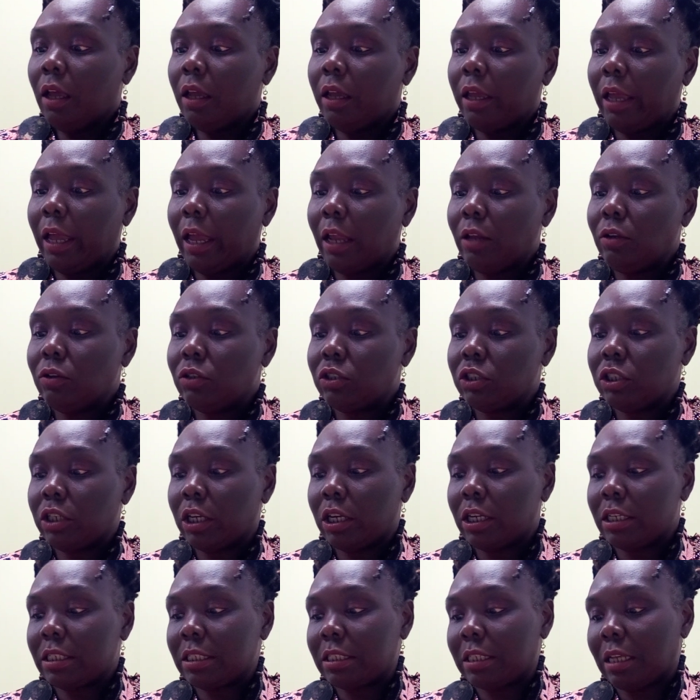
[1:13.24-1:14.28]
Can you
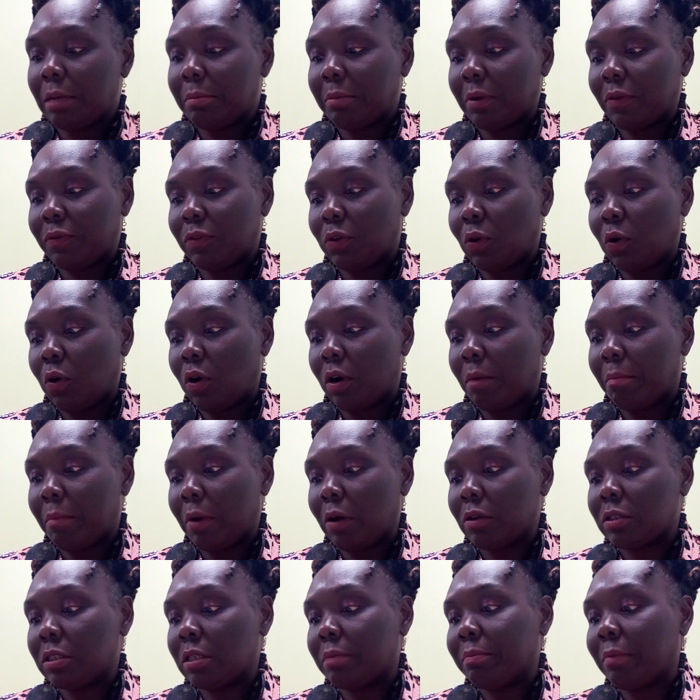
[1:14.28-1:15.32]
share some of your
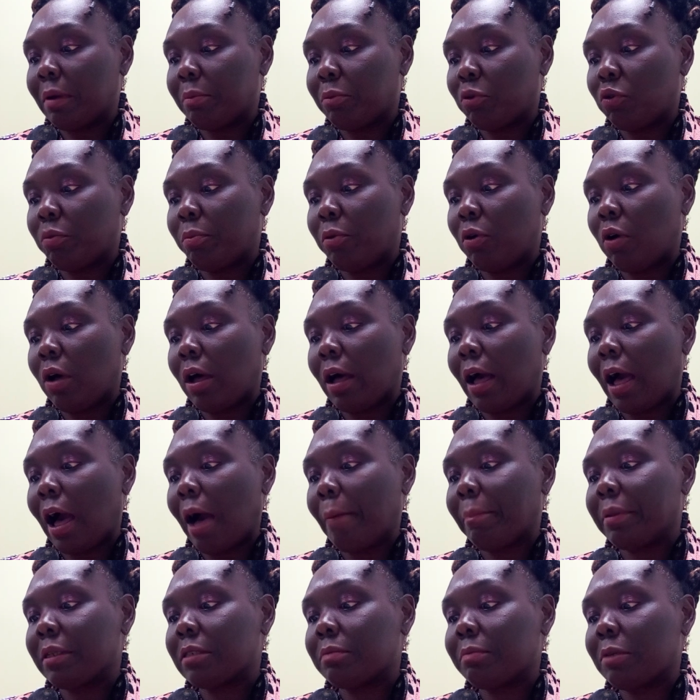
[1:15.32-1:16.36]
most memorable
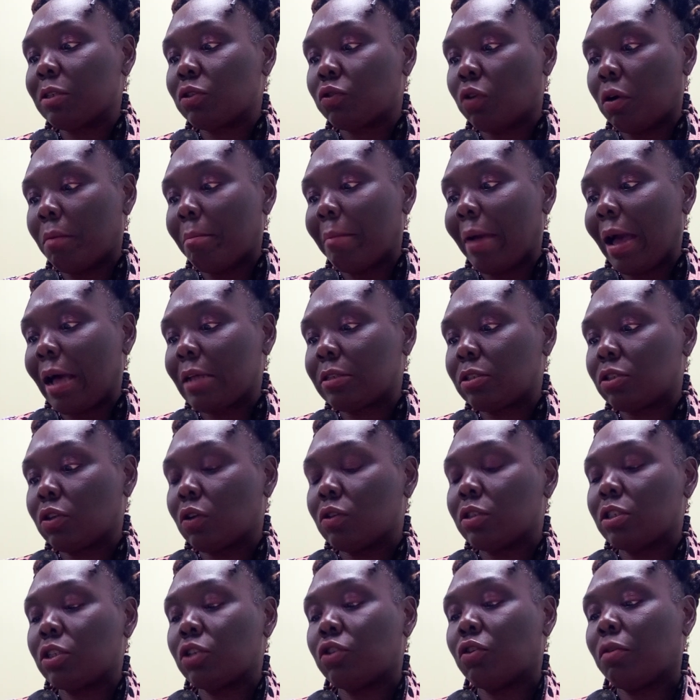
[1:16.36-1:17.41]
accomplishments or
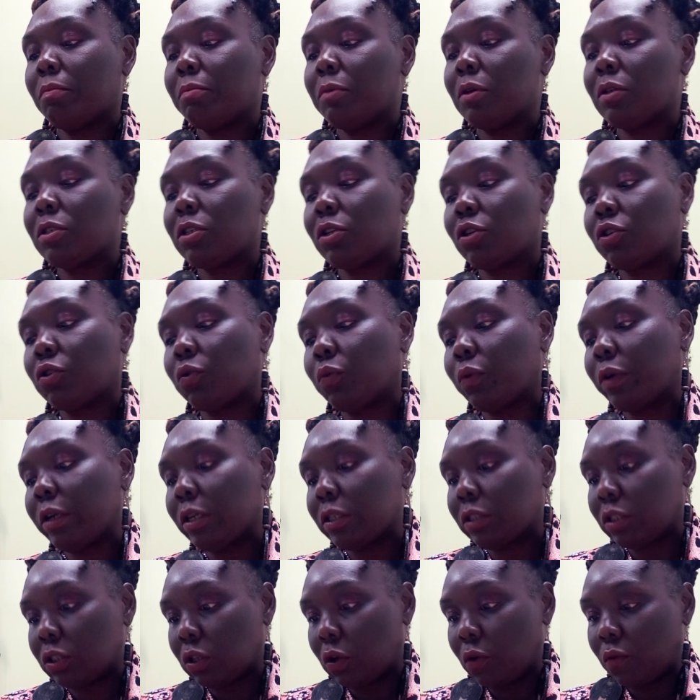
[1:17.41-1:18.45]
milestones in your music career
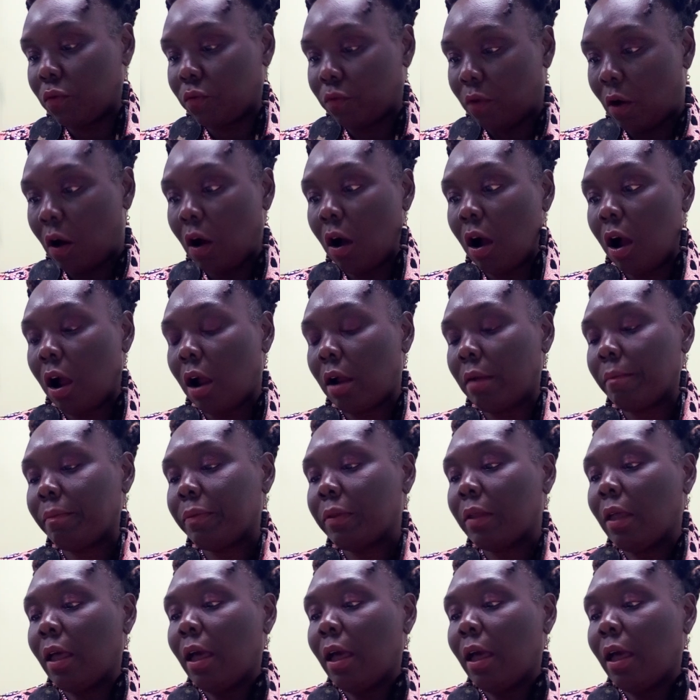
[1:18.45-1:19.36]
so far?